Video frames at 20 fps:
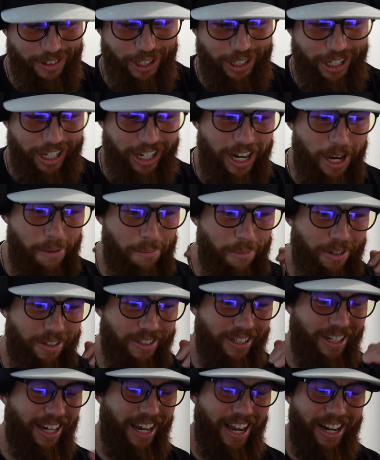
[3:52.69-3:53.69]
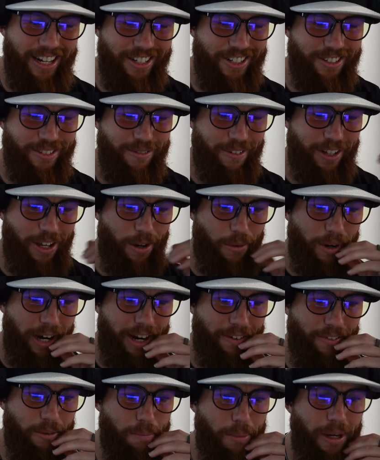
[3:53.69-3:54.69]
look at numbers. I kind of just, you know,
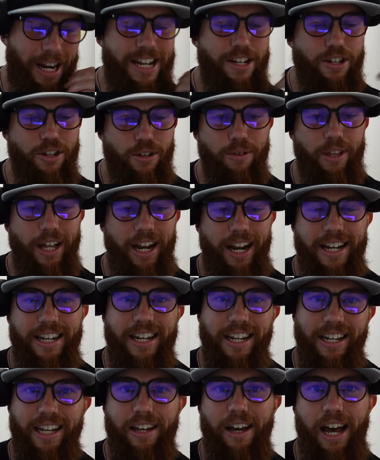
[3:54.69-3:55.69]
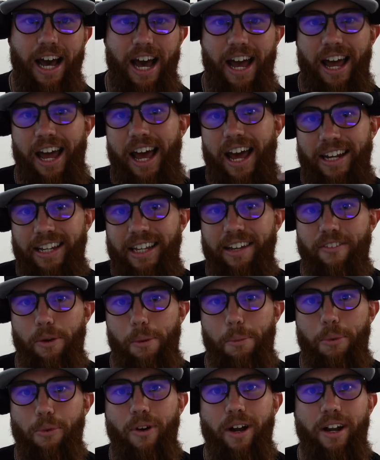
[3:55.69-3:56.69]
whatever. But I knew that I didn't get, I hadn't given
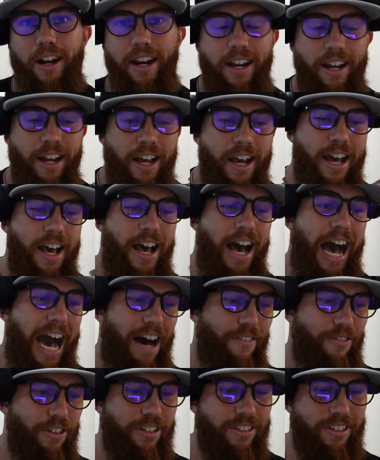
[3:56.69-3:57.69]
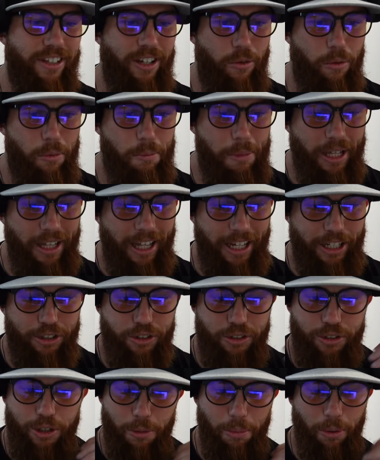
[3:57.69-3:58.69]
up a run. And obviously, it would be like
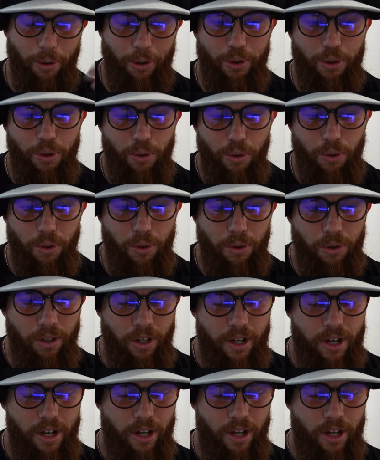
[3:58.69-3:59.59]
super cool